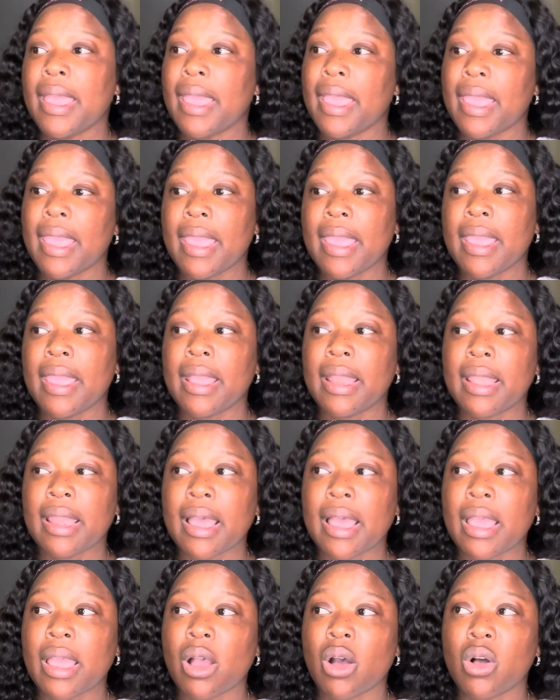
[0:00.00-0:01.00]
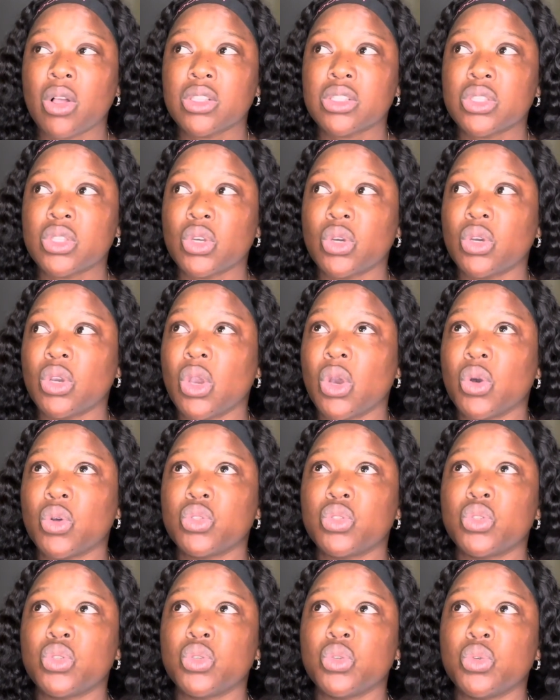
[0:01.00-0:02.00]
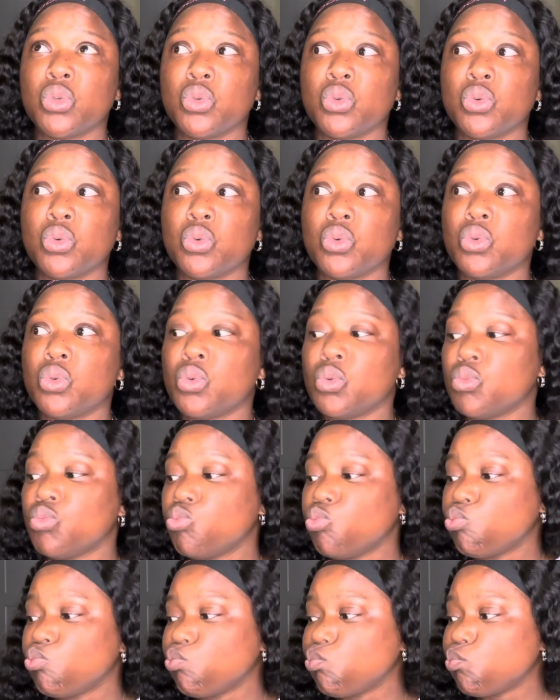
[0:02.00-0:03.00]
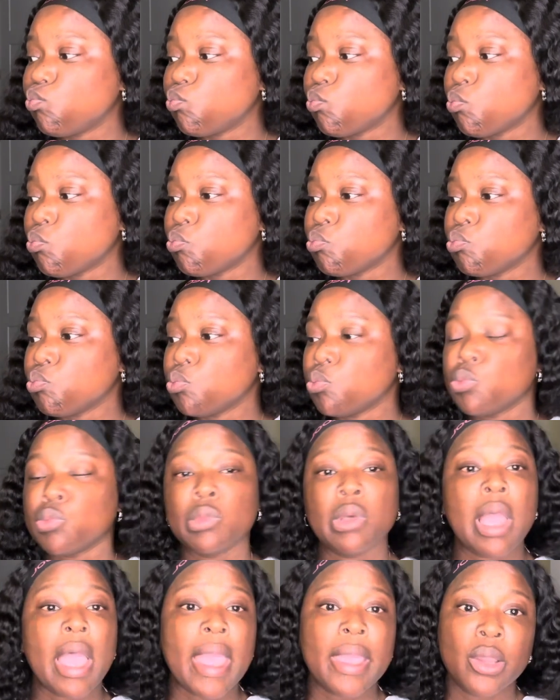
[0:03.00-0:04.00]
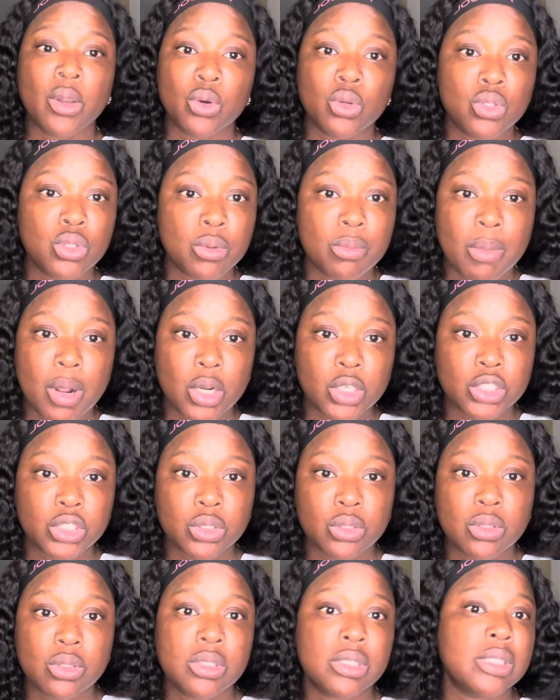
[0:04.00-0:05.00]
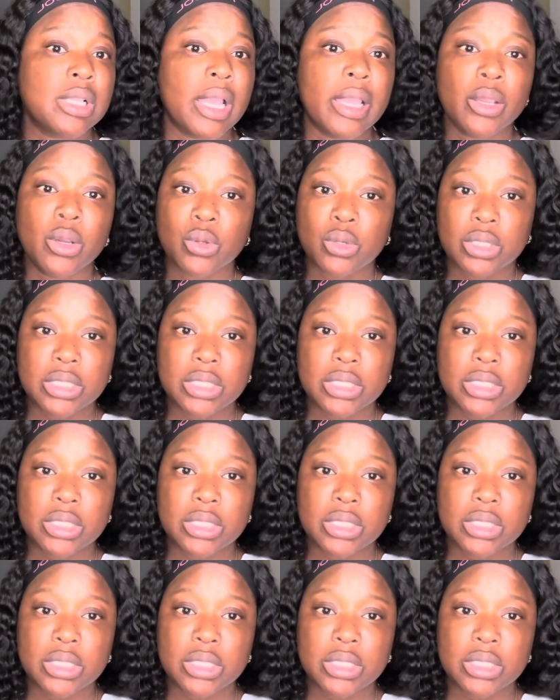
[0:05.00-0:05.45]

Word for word: and I also go to, I go to Marshall's, I go to